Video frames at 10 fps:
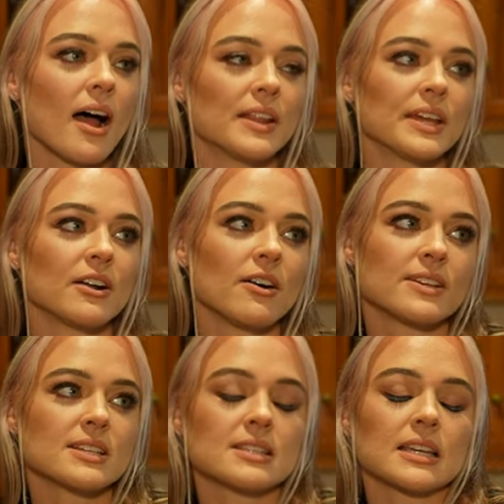And then
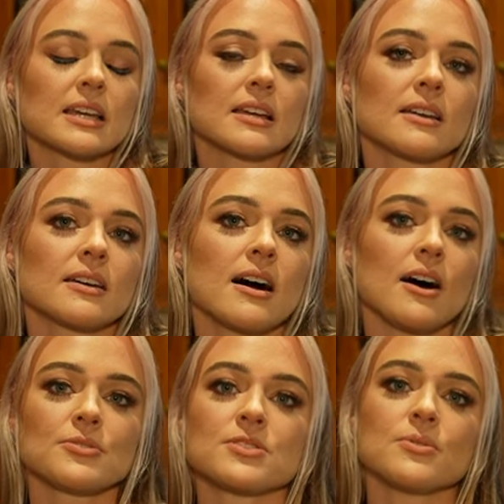obviously
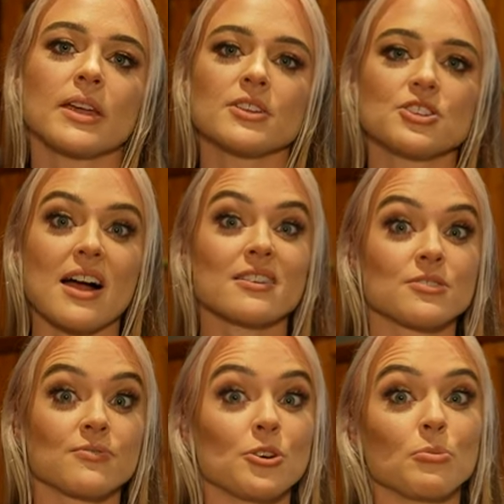I'll still get Jack
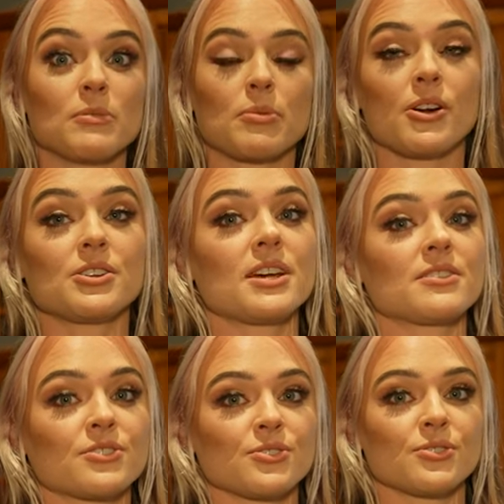to film the
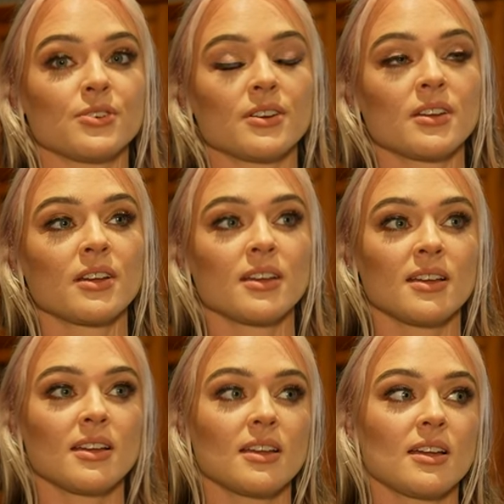protest too,
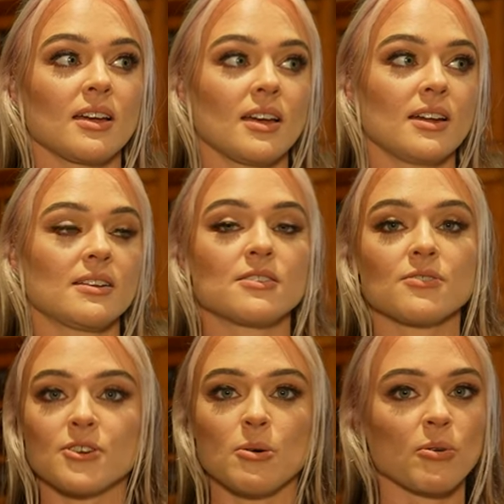and the
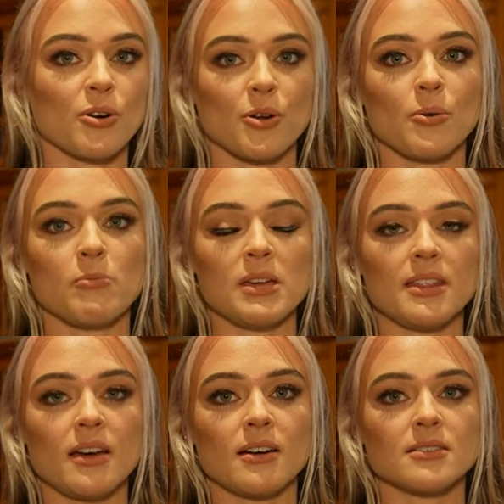film crew will be
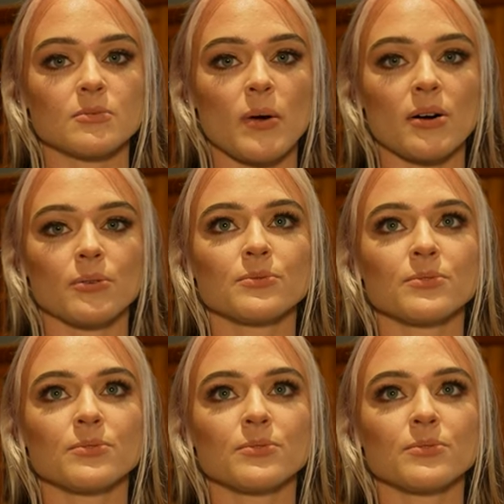there as well.